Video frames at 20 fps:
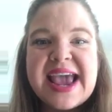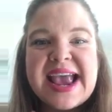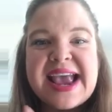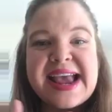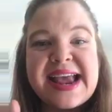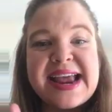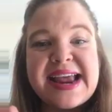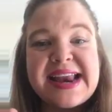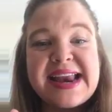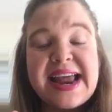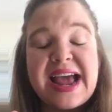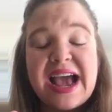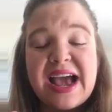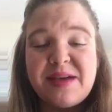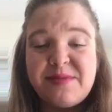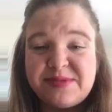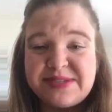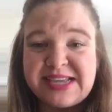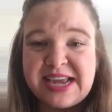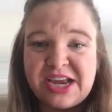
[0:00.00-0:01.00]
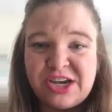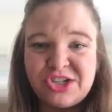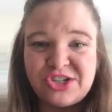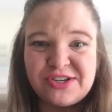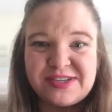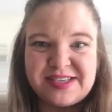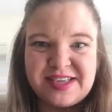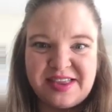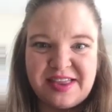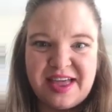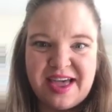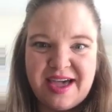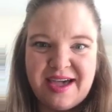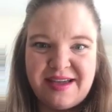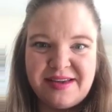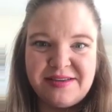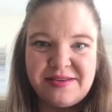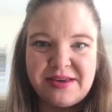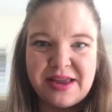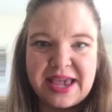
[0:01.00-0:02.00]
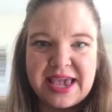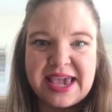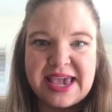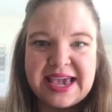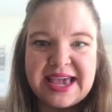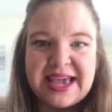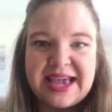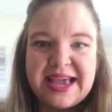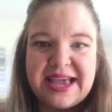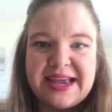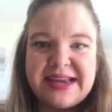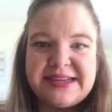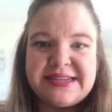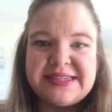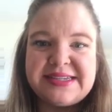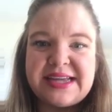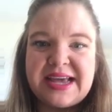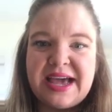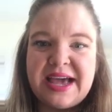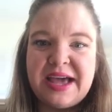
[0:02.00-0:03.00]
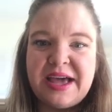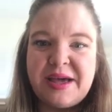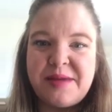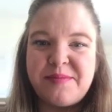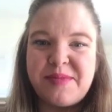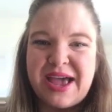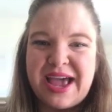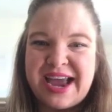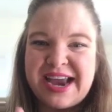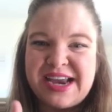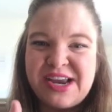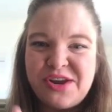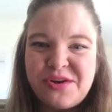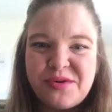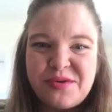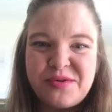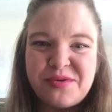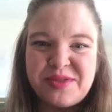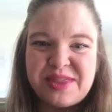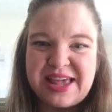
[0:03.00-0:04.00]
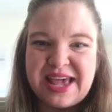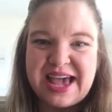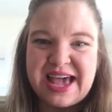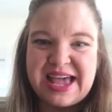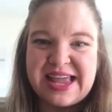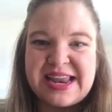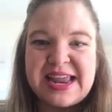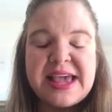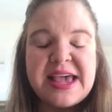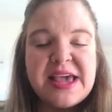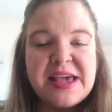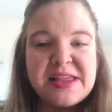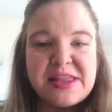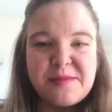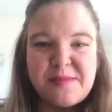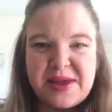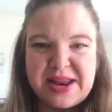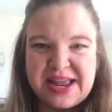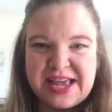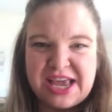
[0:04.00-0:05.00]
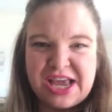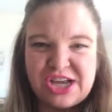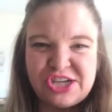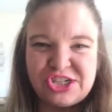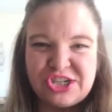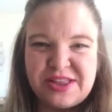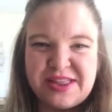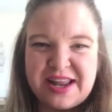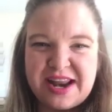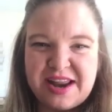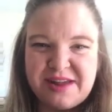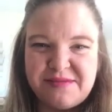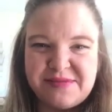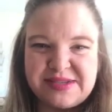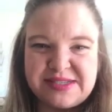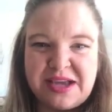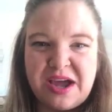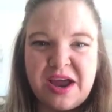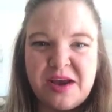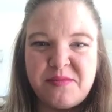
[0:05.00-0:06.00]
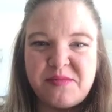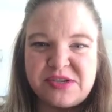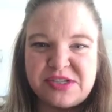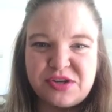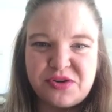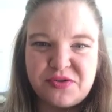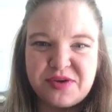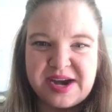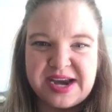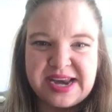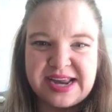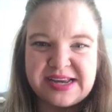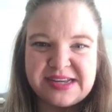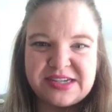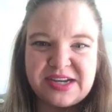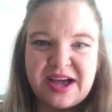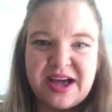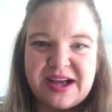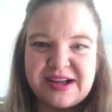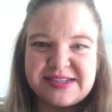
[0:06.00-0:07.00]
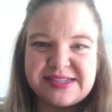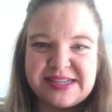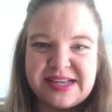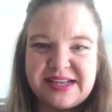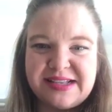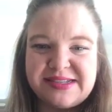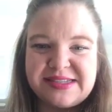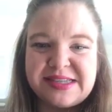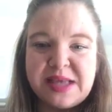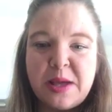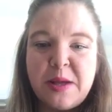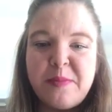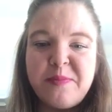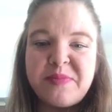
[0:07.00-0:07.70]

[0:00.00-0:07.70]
And I was anxious a lot. And I knew that the medication that I was on was creating toxins.